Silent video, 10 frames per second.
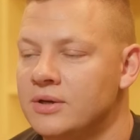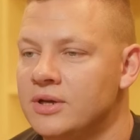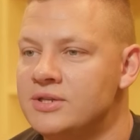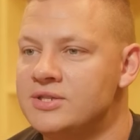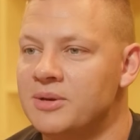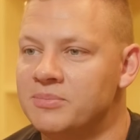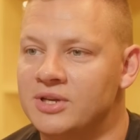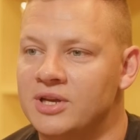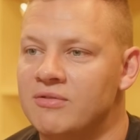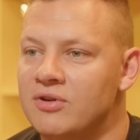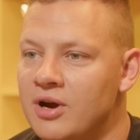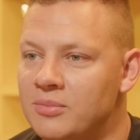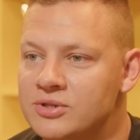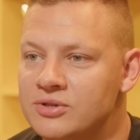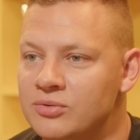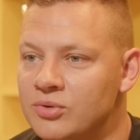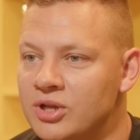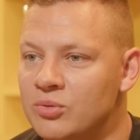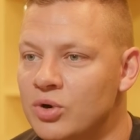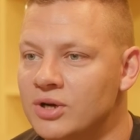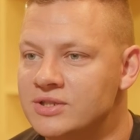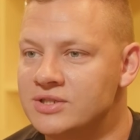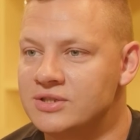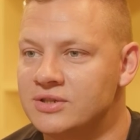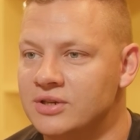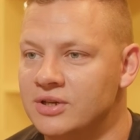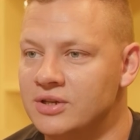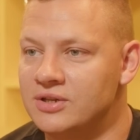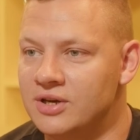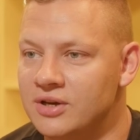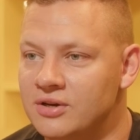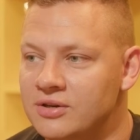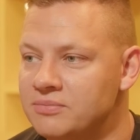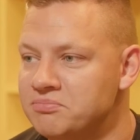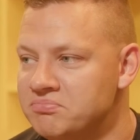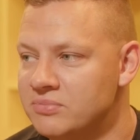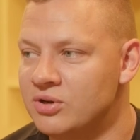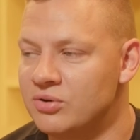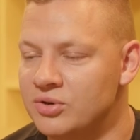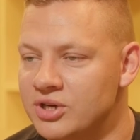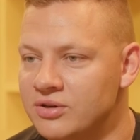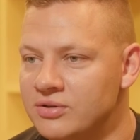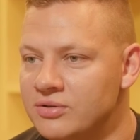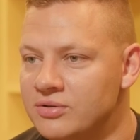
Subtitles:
It's something every arm wrestler really wants in their career,